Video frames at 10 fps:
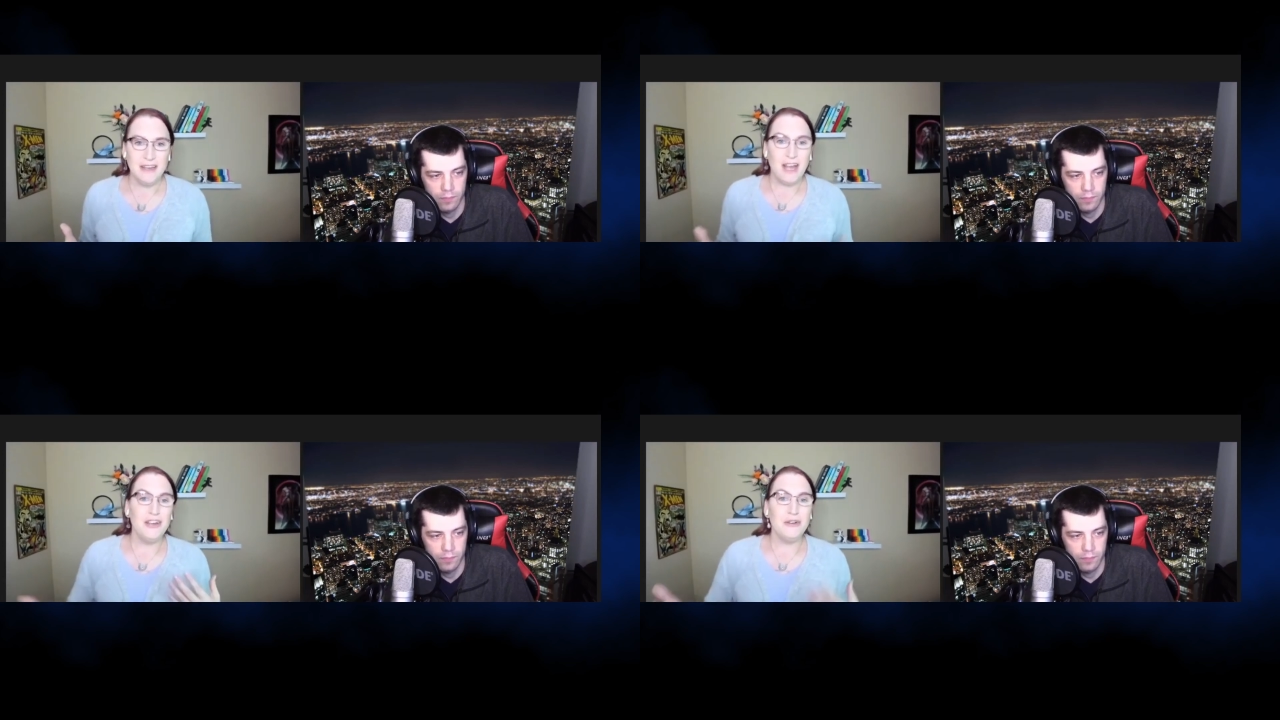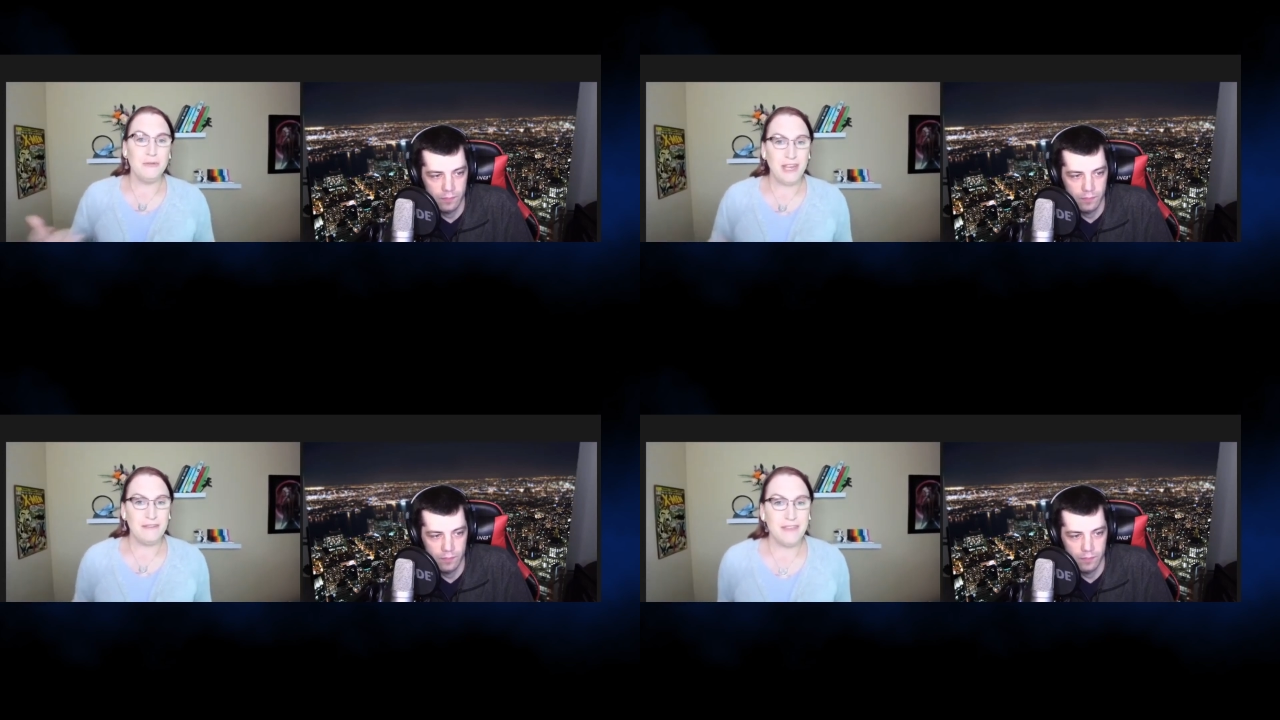Speaker 1: a new
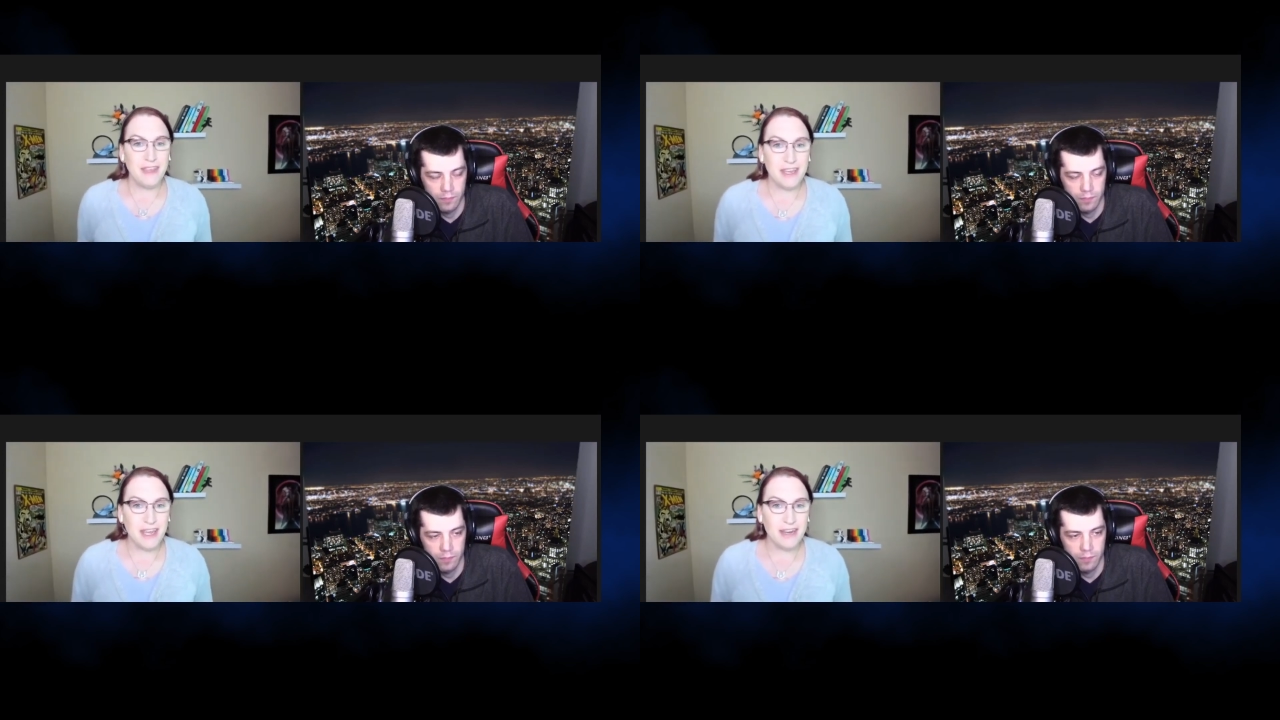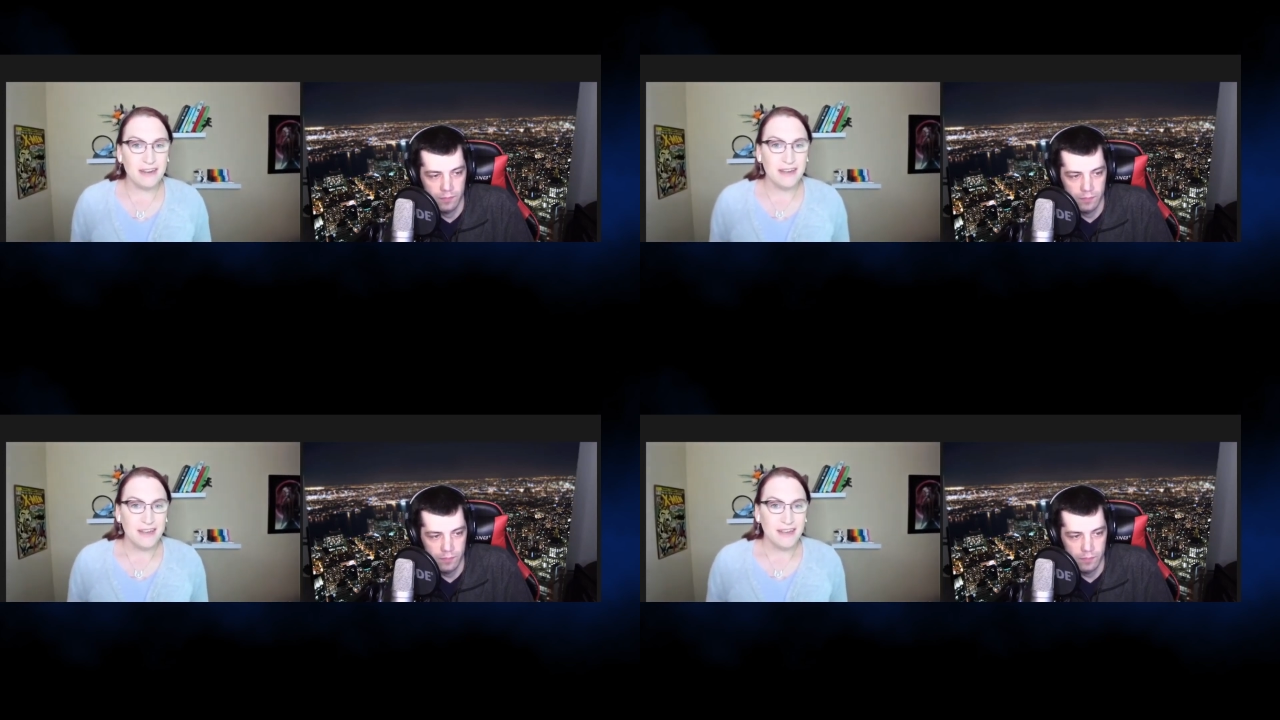way of thinking.
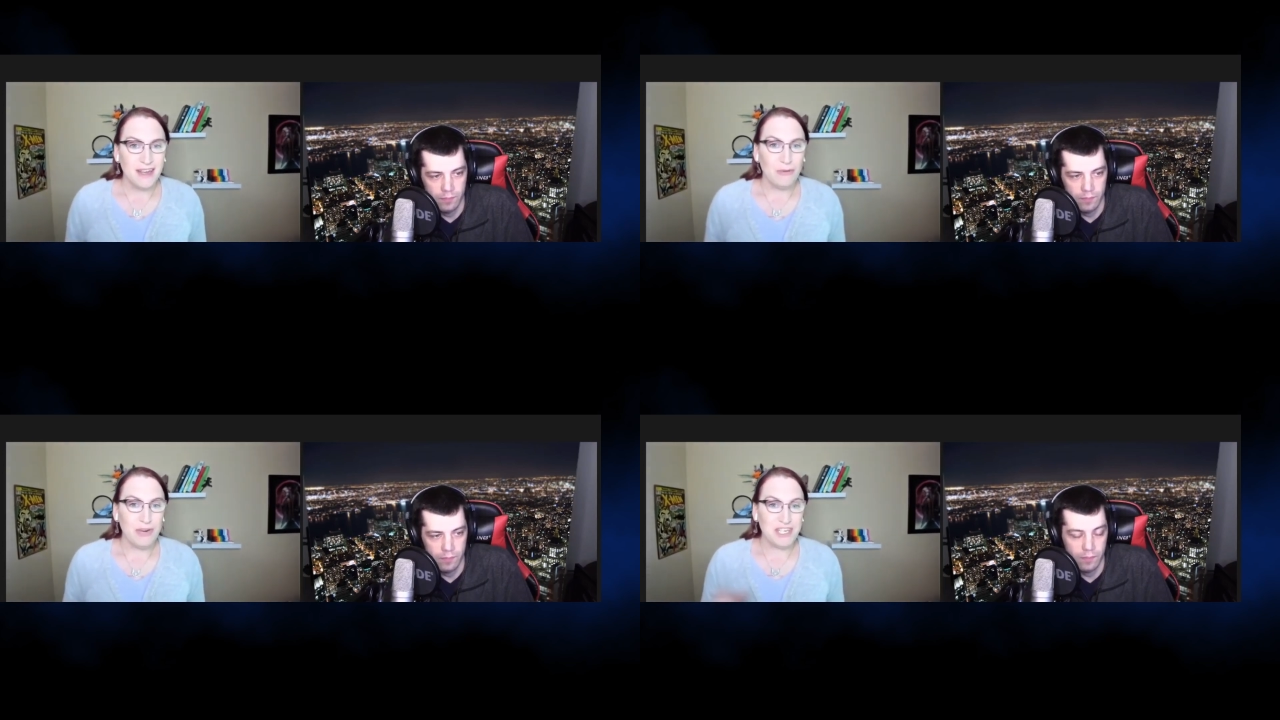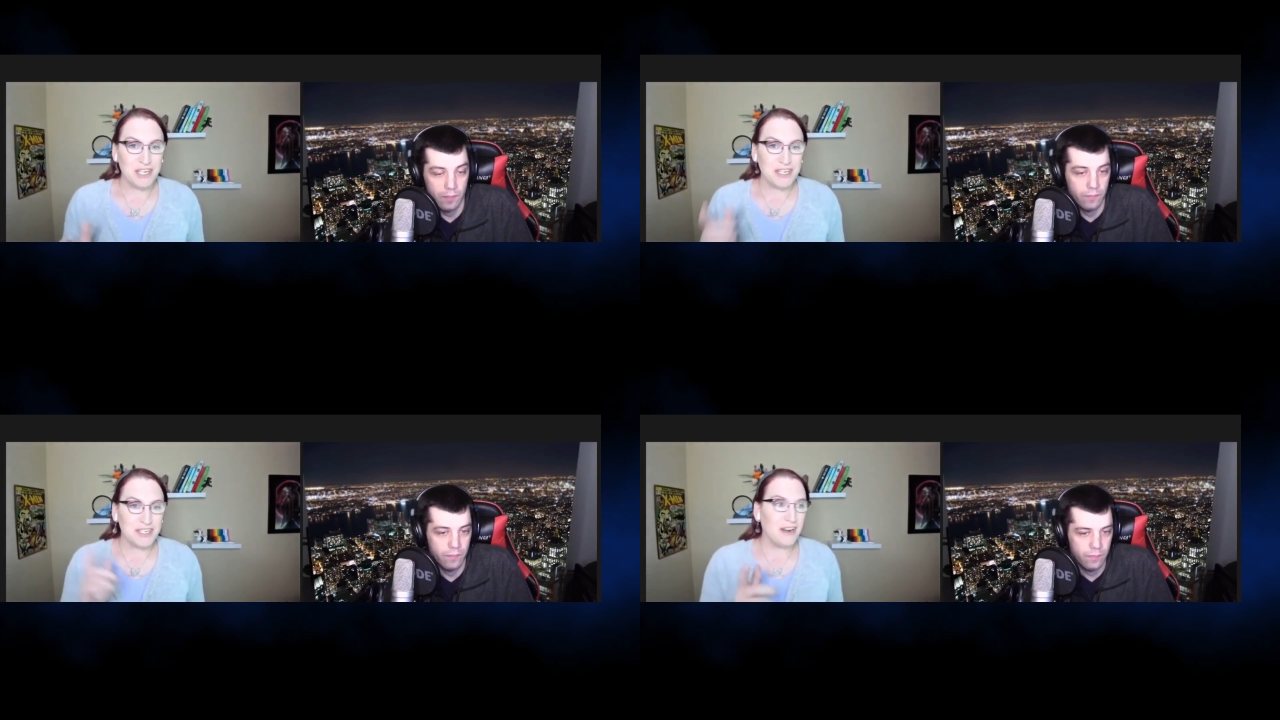And we
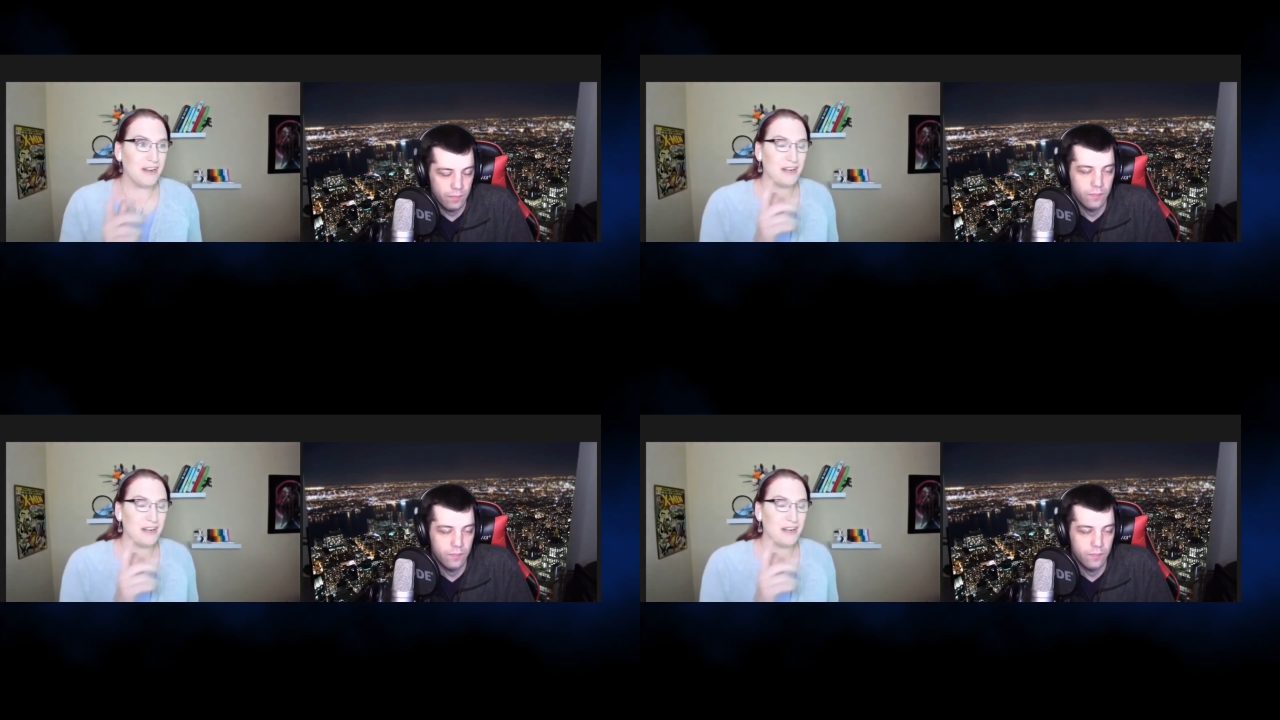just started